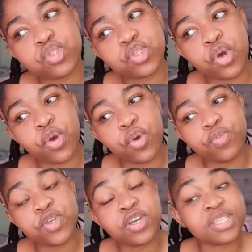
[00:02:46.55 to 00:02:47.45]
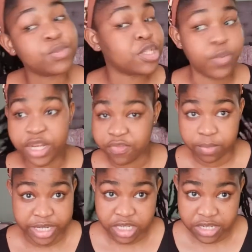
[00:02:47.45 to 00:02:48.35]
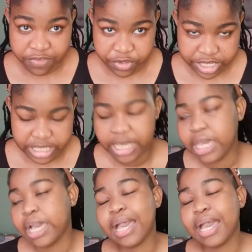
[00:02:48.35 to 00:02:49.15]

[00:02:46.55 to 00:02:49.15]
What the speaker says: So because I'm still waiting for my delivery,